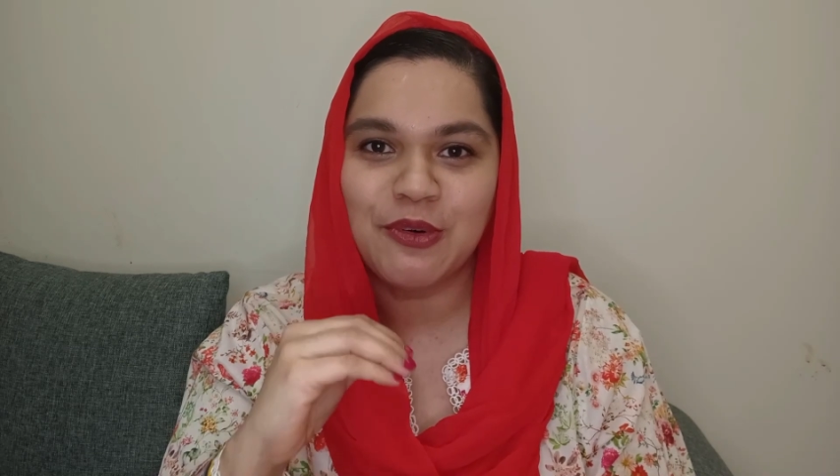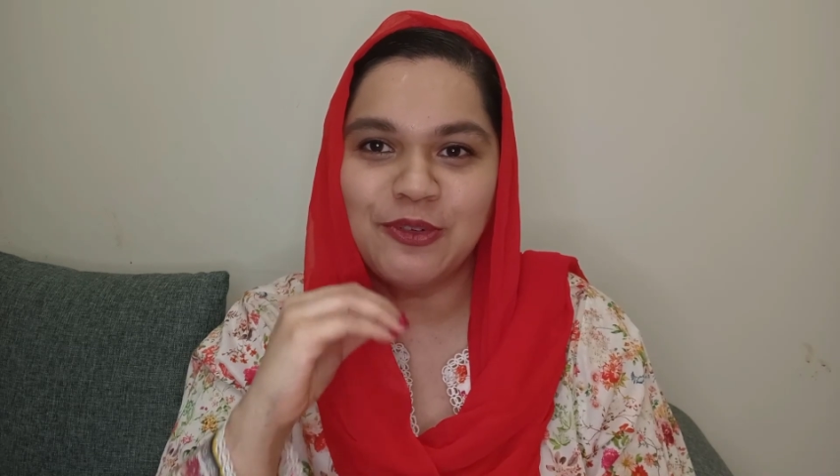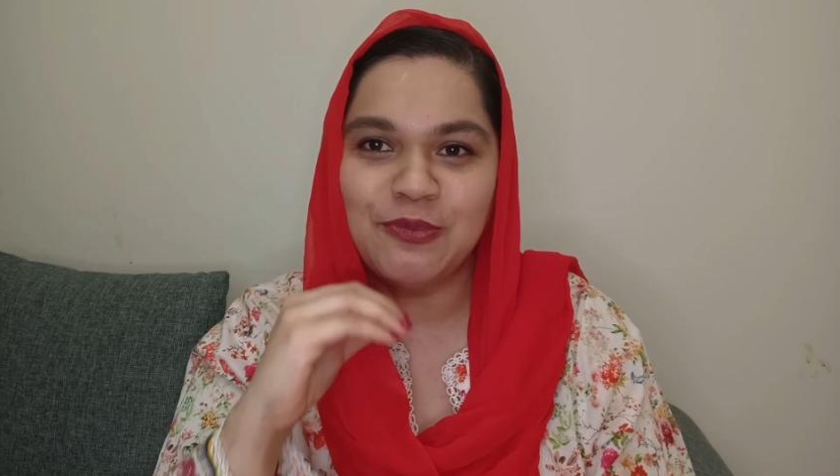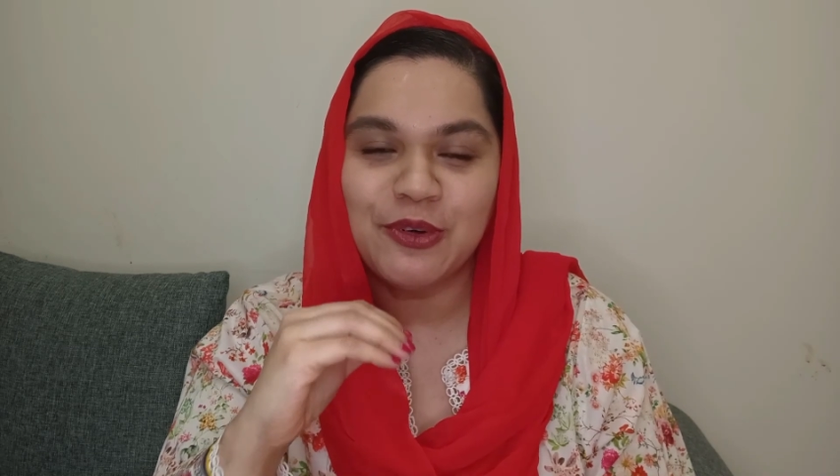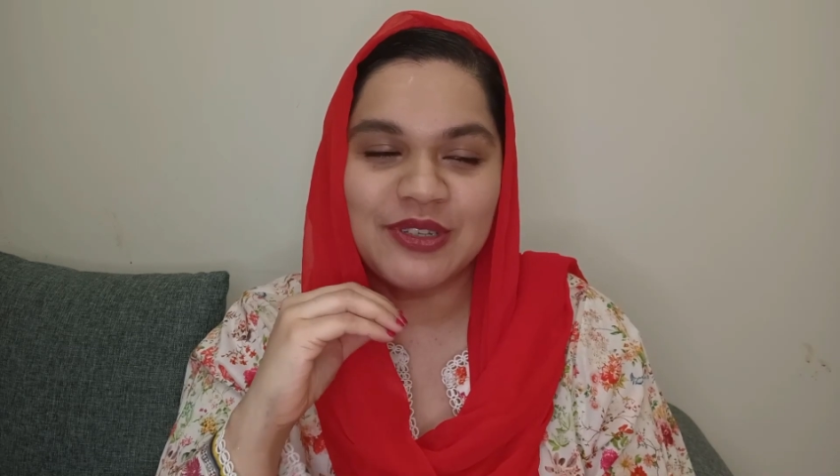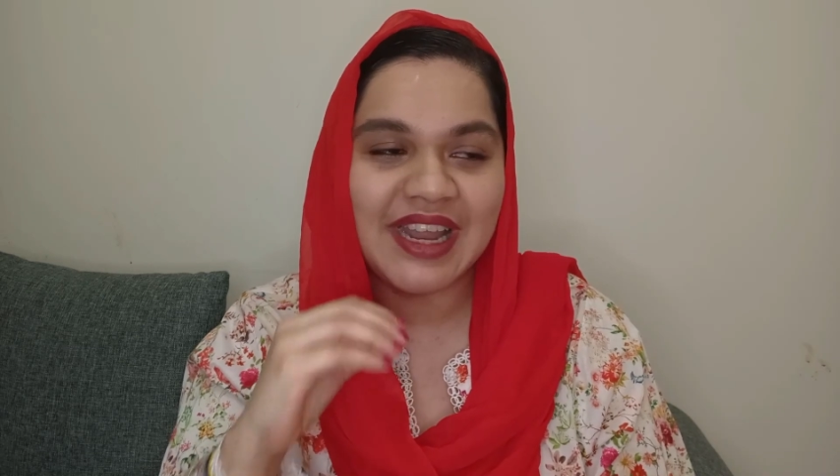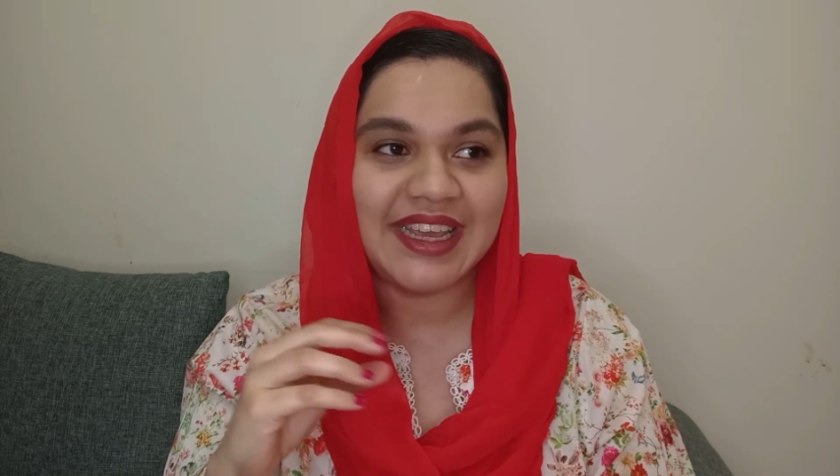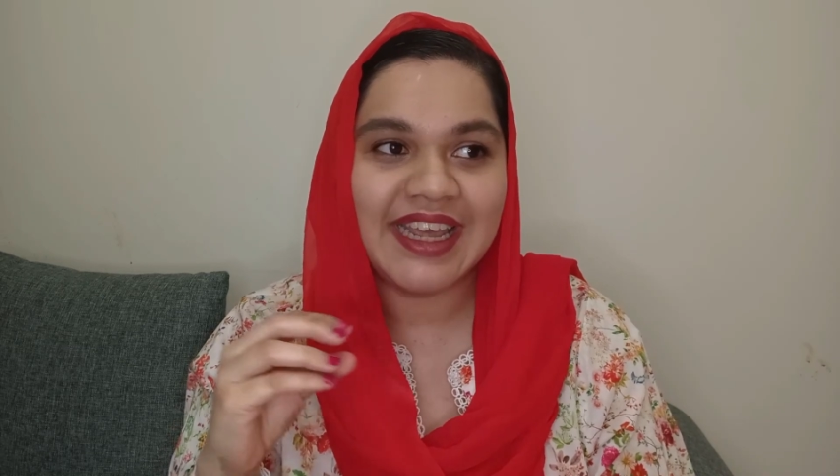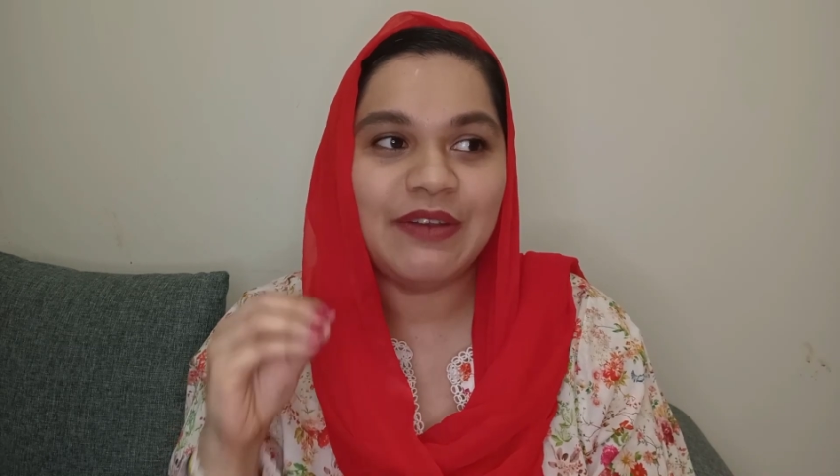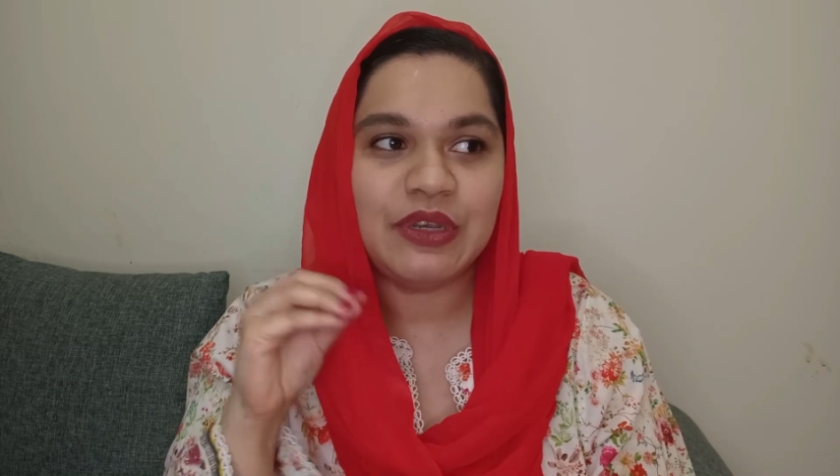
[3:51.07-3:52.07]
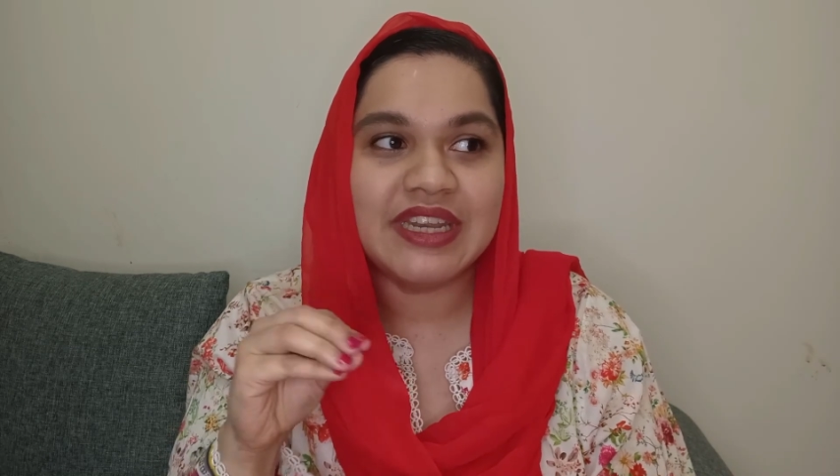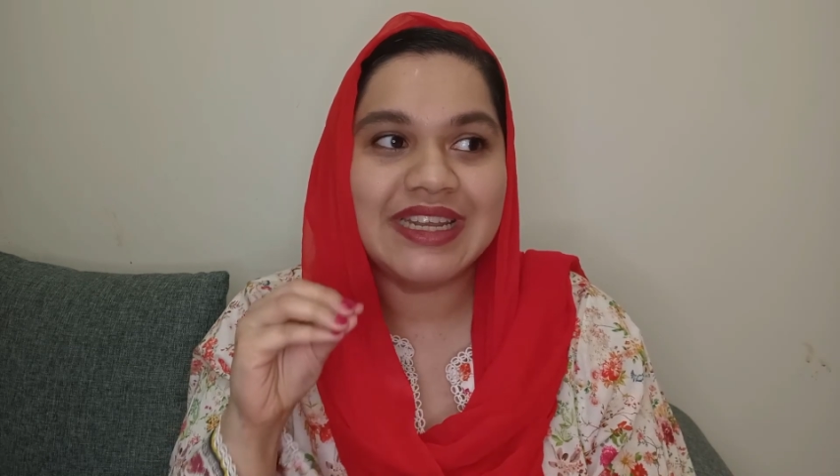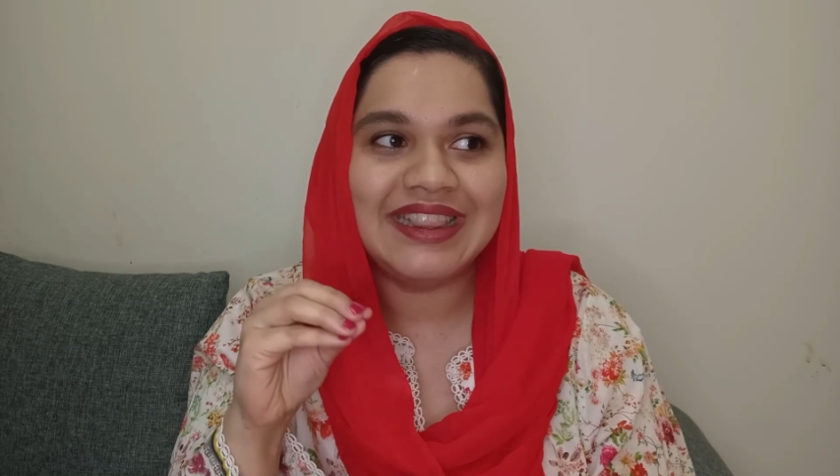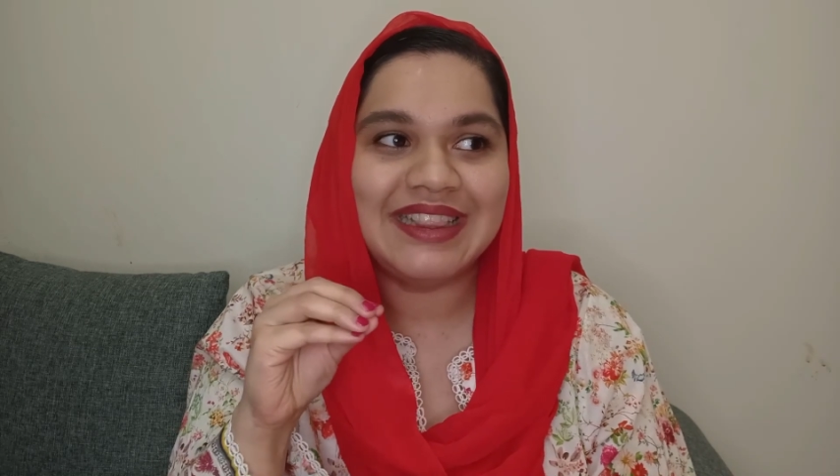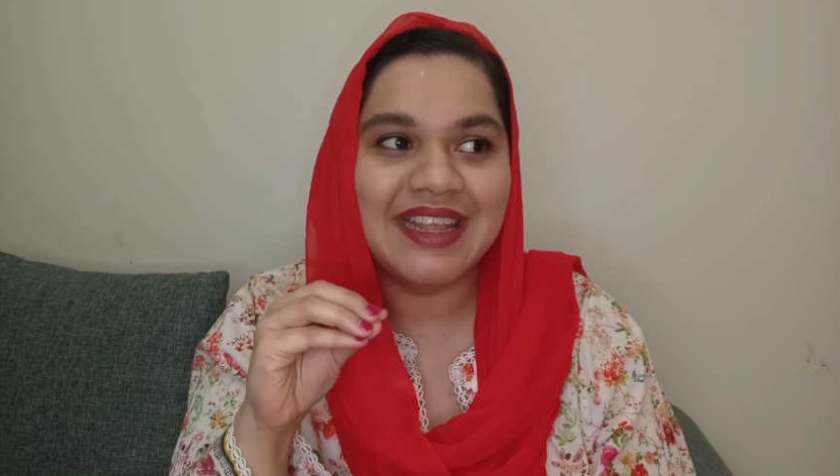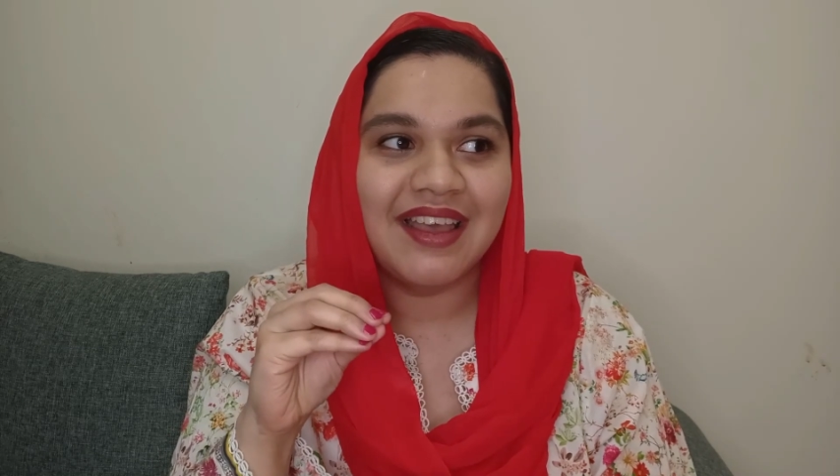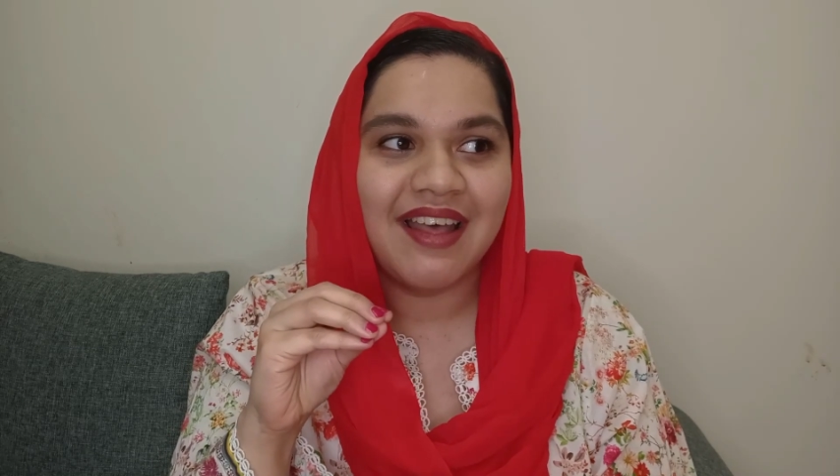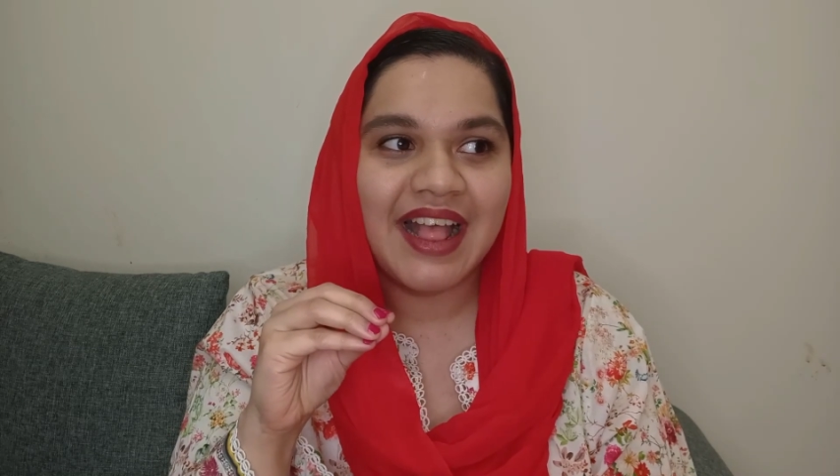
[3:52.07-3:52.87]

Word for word: most, most, like it did